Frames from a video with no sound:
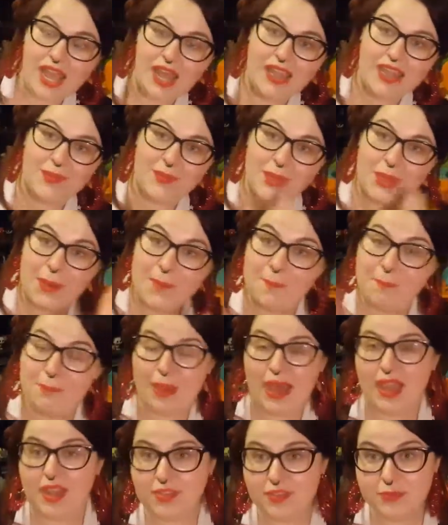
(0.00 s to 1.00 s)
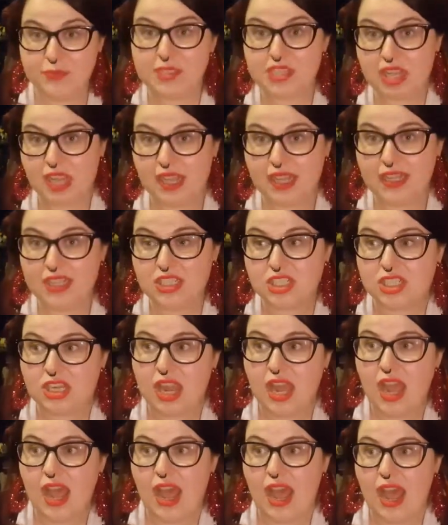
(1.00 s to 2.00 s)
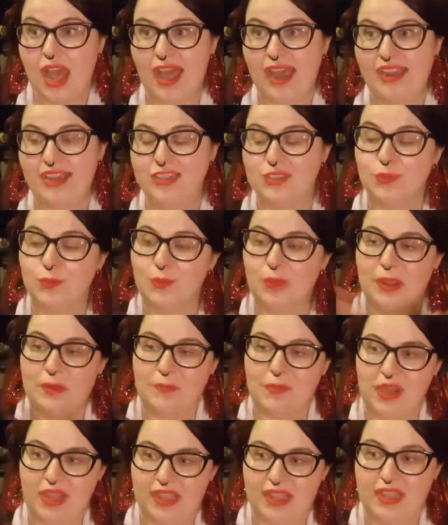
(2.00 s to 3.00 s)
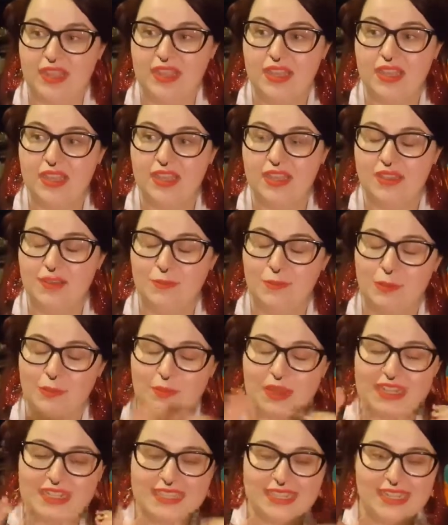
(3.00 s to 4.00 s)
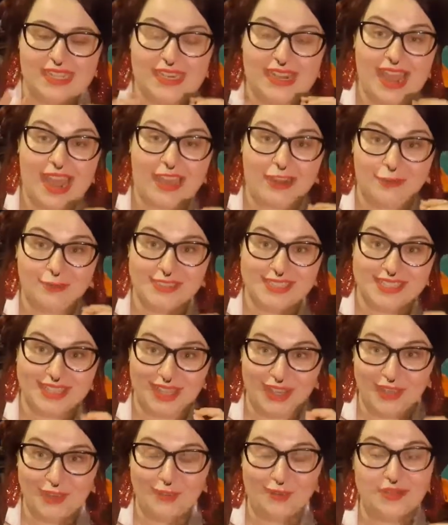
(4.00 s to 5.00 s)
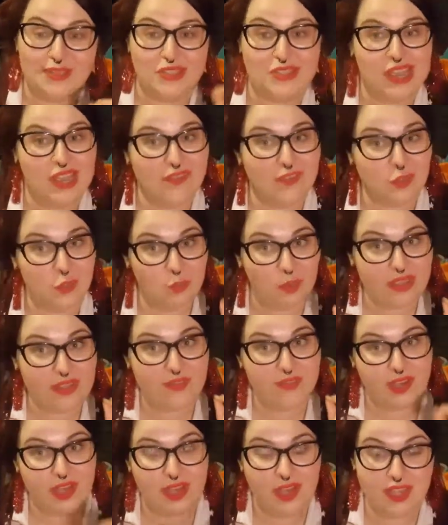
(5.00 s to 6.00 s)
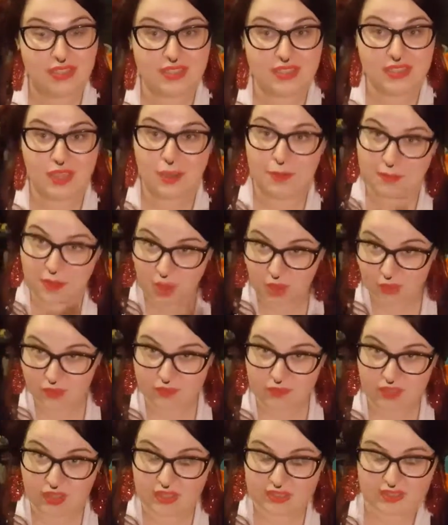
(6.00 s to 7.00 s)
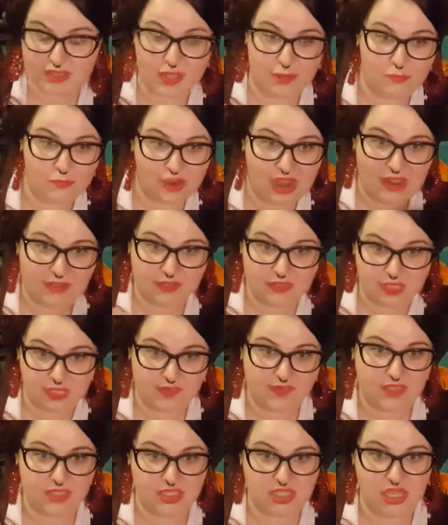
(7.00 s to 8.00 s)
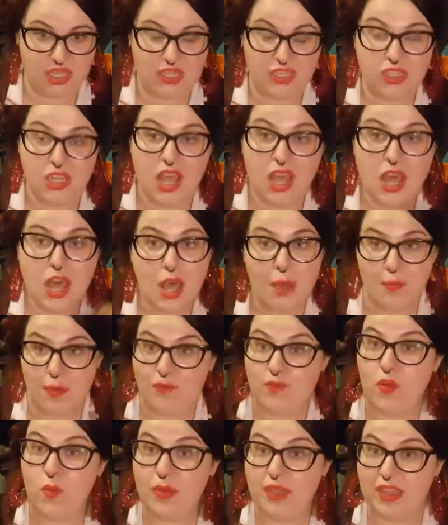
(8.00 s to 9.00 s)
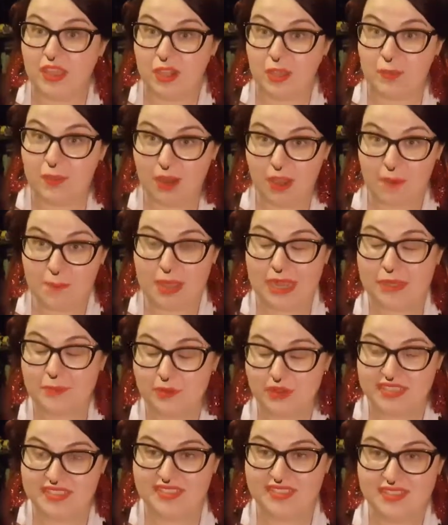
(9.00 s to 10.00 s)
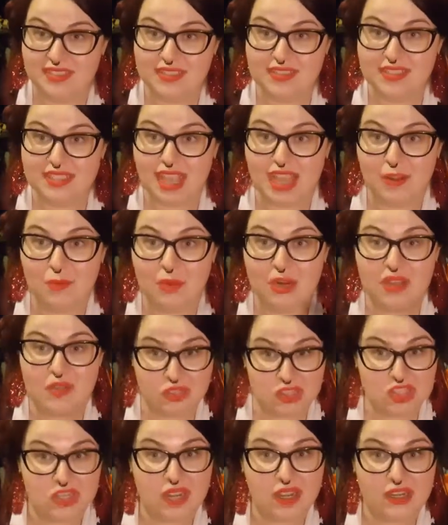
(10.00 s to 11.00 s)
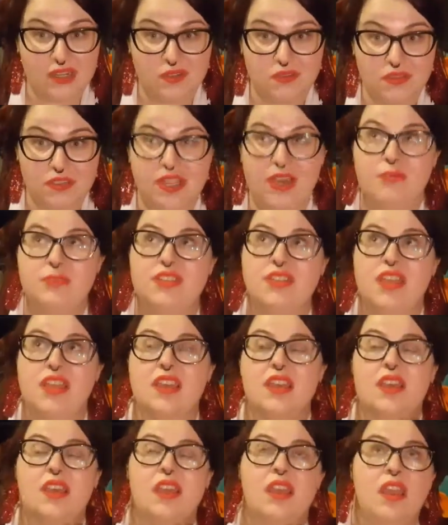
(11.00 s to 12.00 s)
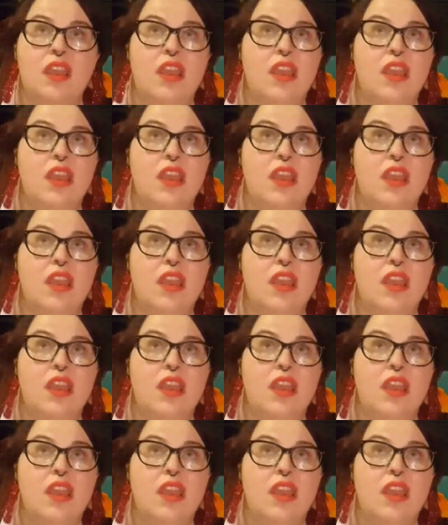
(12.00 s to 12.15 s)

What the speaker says: and then we come back from church. And when my dear Nan was alive, we used to have to wait for her to come over, to come round after church before we could open our main presents. And when I was a child, that was like,